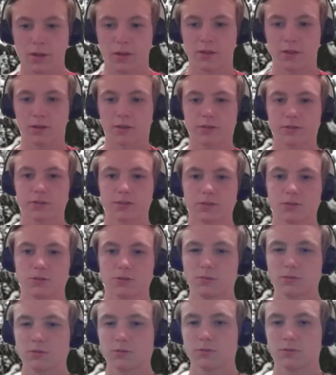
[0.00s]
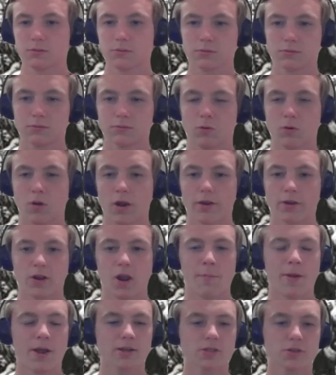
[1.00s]
I think. Well, are
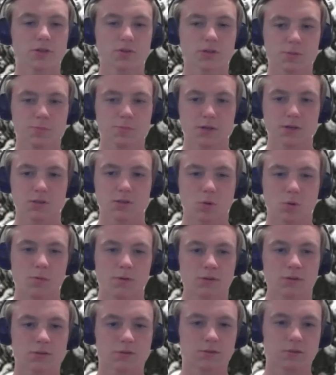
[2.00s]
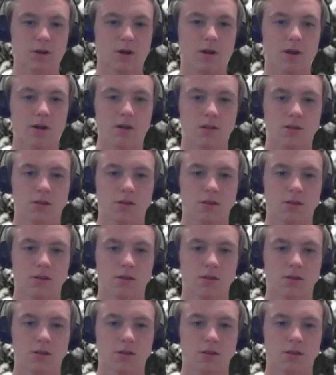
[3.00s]
Massachusetts beaches open already?